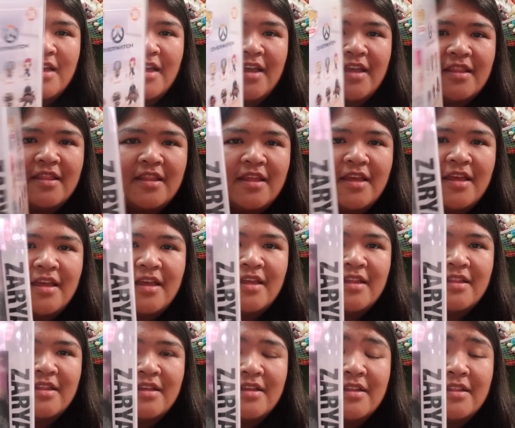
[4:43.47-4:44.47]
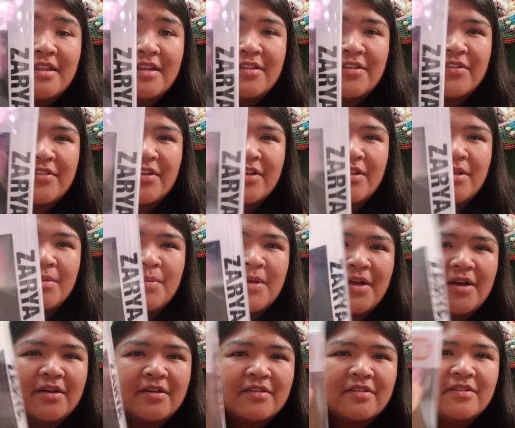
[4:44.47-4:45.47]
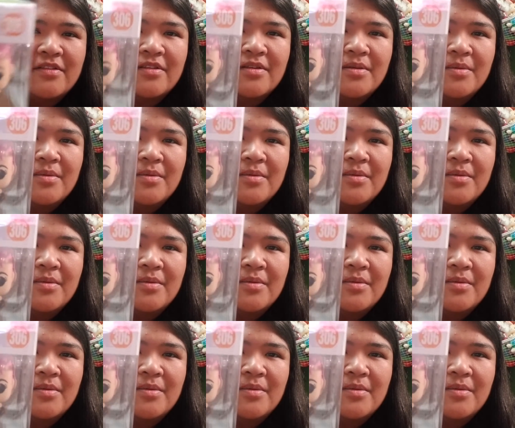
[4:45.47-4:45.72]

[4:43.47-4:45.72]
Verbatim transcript: and then the other side of the box.